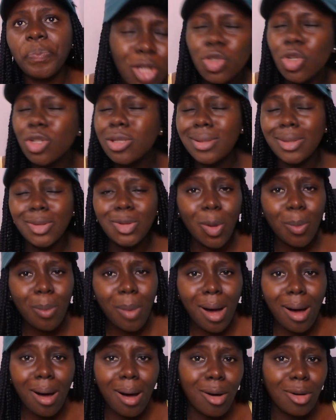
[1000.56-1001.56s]
Just the
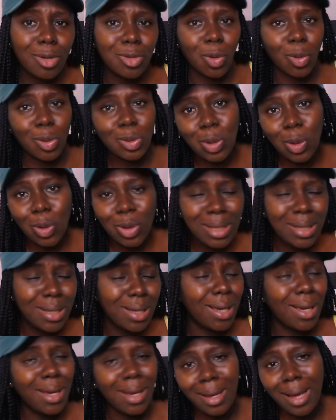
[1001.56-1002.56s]
normal talk
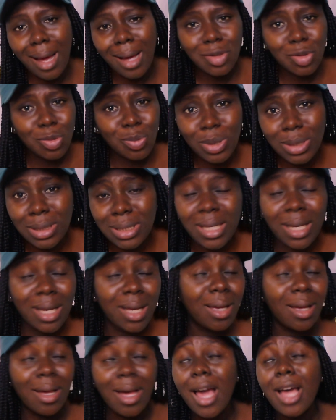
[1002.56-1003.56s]
here, argument
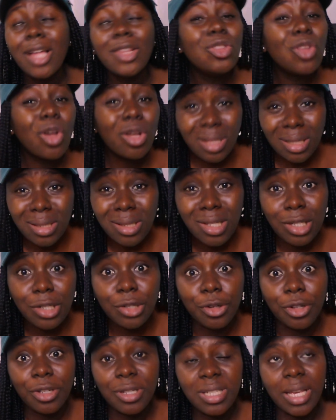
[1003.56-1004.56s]
here, nothing
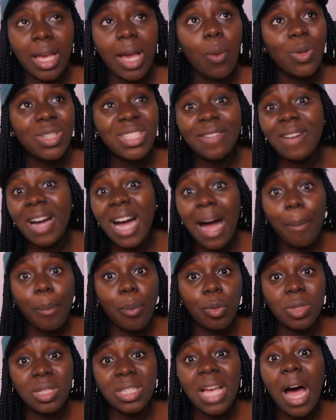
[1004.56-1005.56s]
serious. Yeah, whatever
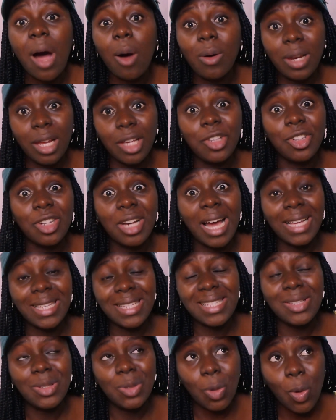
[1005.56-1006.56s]
happens, I'll let you
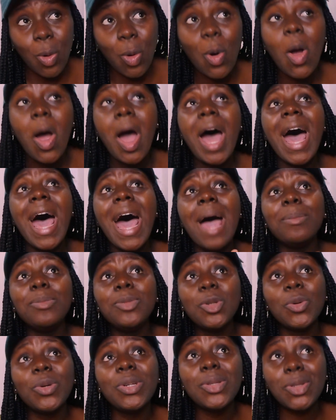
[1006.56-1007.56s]
guys know. I'm
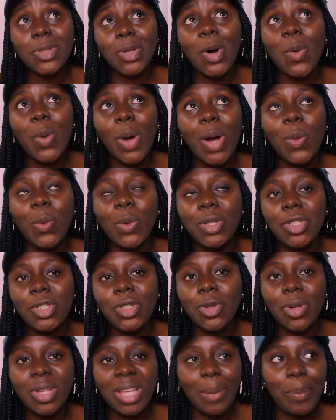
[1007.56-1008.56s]
doing so well with,
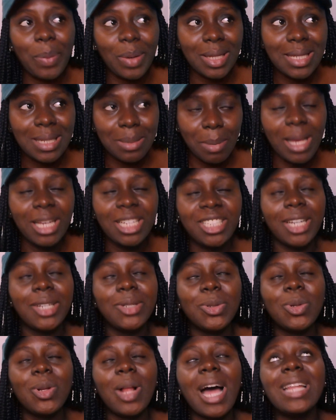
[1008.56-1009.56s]
you know, keeping to my
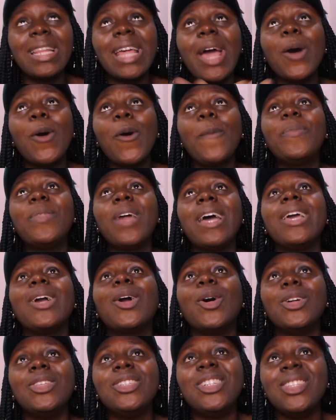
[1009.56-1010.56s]
schedule, and I hope that it
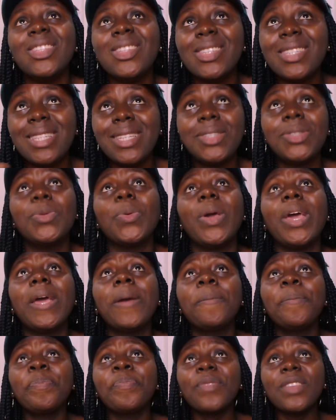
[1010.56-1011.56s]
continues this
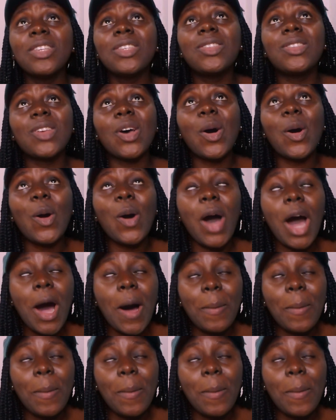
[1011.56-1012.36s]
way. So